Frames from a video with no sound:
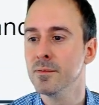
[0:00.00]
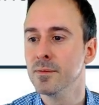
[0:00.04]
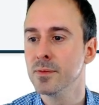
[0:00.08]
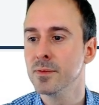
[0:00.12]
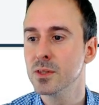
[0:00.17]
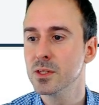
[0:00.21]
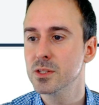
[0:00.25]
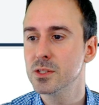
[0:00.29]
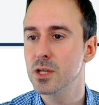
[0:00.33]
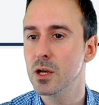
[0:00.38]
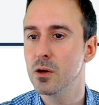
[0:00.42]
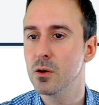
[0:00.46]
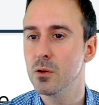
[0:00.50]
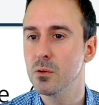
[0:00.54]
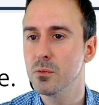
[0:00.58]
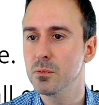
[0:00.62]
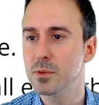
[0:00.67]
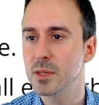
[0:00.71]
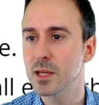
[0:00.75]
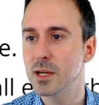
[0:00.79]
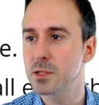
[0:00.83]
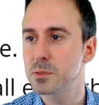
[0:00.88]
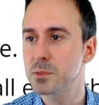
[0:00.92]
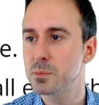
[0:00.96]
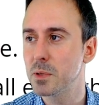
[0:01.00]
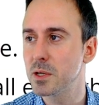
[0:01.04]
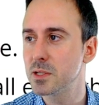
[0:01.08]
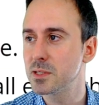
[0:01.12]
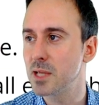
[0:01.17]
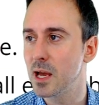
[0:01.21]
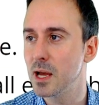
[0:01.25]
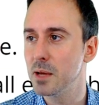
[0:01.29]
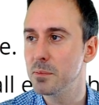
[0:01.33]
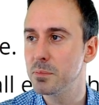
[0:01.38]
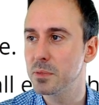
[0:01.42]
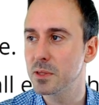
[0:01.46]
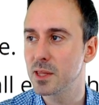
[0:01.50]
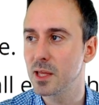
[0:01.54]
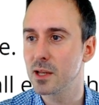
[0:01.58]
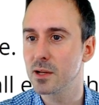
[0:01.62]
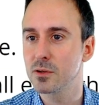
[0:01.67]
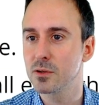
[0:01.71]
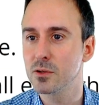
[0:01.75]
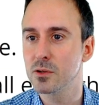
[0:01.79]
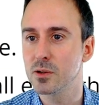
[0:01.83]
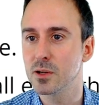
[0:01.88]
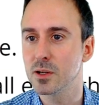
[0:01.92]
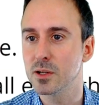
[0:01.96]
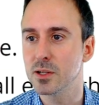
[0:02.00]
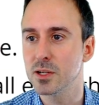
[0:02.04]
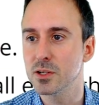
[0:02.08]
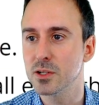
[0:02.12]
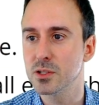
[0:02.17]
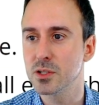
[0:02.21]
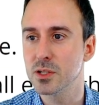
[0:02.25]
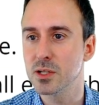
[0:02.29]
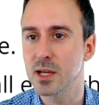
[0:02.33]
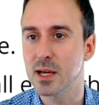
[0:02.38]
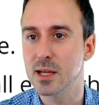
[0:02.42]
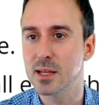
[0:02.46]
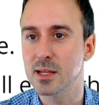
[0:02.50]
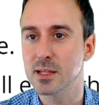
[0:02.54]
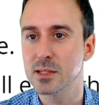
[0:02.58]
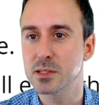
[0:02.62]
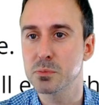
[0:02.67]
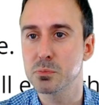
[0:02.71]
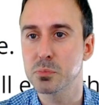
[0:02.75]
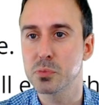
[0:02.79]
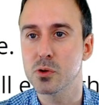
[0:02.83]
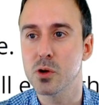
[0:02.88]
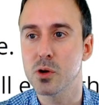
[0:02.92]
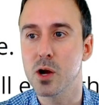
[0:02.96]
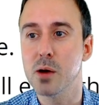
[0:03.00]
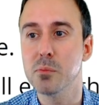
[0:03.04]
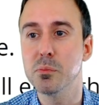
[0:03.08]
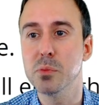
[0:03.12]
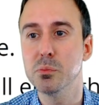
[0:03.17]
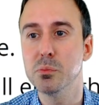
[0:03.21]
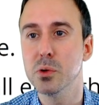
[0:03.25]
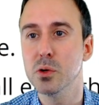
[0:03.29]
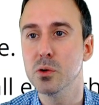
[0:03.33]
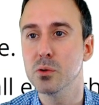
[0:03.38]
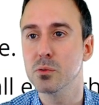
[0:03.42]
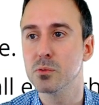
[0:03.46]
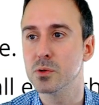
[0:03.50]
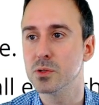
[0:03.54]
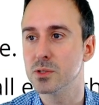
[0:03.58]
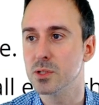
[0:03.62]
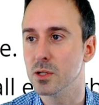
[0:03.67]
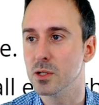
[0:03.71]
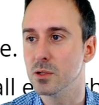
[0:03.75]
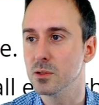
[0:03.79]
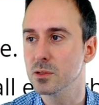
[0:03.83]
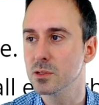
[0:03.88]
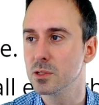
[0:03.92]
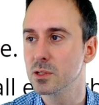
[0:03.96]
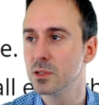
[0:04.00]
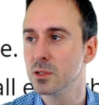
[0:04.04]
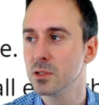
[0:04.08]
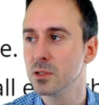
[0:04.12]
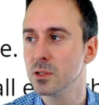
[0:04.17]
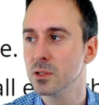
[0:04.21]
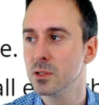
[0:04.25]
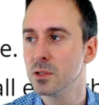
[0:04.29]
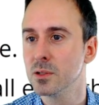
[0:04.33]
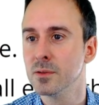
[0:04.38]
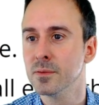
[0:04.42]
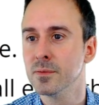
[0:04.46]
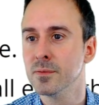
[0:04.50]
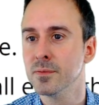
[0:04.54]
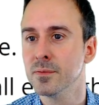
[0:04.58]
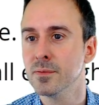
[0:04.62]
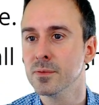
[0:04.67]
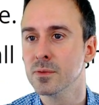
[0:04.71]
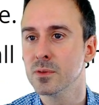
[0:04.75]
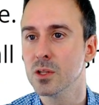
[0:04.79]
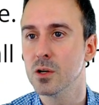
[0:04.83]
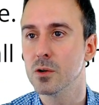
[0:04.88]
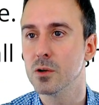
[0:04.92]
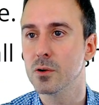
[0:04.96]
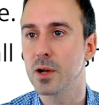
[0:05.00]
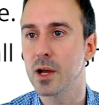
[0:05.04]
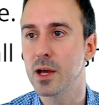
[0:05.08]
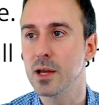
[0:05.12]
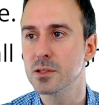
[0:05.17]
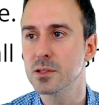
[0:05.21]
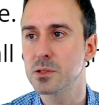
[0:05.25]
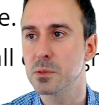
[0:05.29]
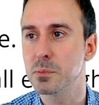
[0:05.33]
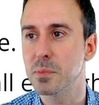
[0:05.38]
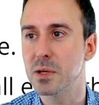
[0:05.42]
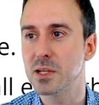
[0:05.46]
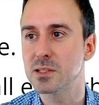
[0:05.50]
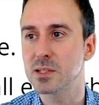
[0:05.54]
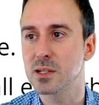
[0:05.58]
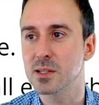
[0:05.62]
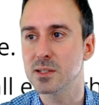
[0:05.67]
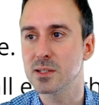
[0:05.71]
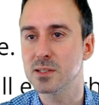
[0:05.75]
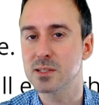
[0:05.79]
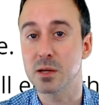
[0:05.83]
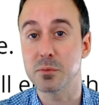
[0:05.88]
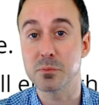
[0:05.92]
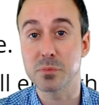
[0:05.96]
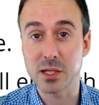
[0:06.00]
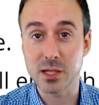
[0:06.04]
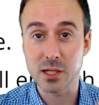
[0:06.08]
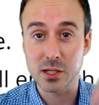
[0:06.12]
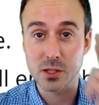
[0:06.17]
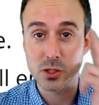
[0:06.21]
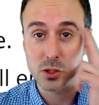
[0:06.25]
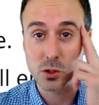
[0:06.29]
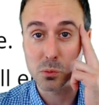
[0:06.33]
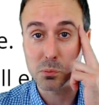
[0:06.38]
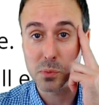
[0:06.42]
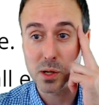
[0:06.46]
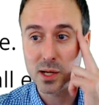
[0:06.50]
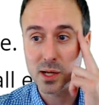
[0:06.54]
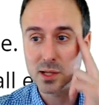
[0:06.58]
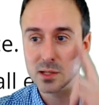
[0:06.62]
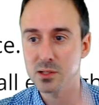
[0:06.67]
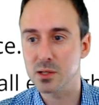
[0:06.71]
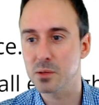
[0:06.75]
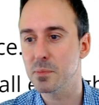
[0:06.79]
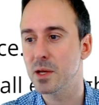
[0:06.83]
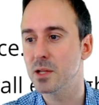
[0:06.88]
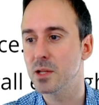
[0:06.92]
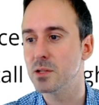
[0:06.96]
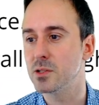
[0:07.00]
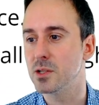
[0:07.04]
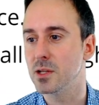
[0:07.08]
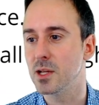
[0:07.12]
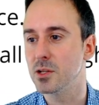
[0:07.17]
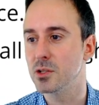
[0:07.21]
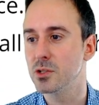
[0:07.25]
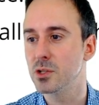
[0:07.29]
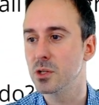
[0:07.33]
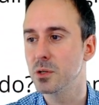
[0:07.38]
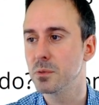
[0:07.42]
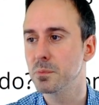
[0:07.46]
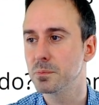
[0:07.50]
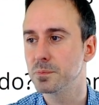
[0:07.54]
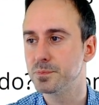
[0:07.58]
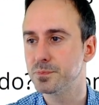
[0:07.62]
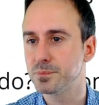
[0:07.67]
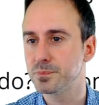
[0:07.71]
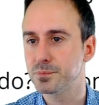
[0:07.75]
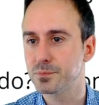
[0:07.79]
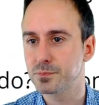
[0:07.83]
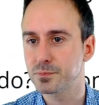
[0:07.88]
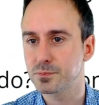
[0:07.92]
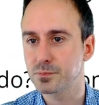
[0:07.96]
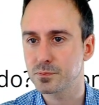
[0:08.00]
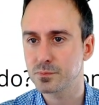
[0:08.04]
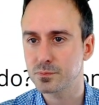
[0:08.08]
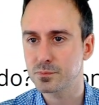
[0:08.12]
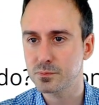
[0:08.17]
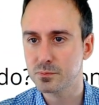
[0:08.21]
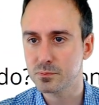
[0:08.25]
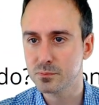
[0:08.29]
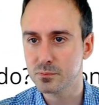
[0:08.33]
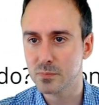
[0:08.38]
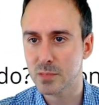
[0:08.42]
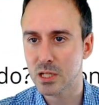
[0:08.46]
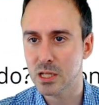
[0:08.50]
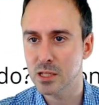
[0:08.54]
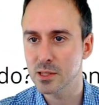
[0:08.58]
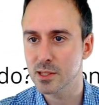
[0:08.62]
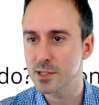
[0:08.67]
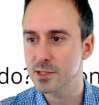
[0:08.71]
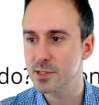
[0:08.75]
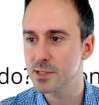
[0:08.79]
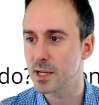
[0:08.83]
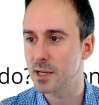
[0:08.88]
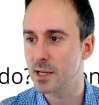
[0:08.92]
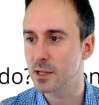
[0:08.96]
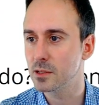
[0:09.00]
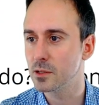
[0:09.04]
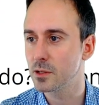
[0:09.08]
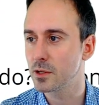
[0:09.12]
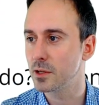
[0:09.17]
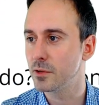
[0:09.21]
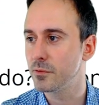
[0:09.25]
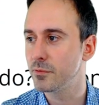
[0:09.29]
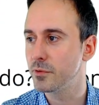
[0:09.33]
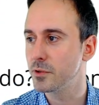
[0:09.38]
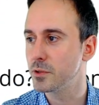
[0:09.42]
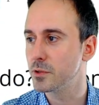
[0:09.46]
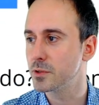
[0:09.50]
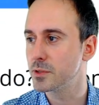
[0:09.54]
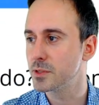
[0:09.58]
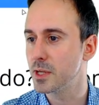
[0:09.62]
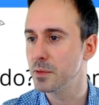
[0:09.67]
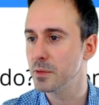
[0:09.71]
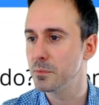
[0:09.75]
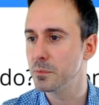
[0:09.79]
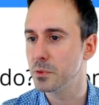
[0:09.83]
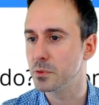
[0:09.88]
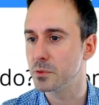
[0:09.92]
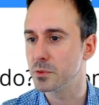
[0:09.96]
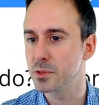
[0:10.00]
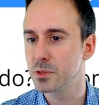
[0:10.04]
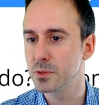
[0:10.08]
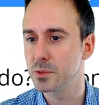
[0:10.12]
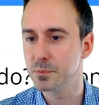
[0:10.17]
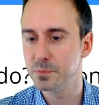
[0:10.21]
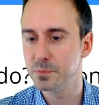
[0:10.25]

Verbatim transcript: So they express a hypothetical condition and its probable result. Okay, so basically something in your mind, imagination. Let's take a look at a few examples.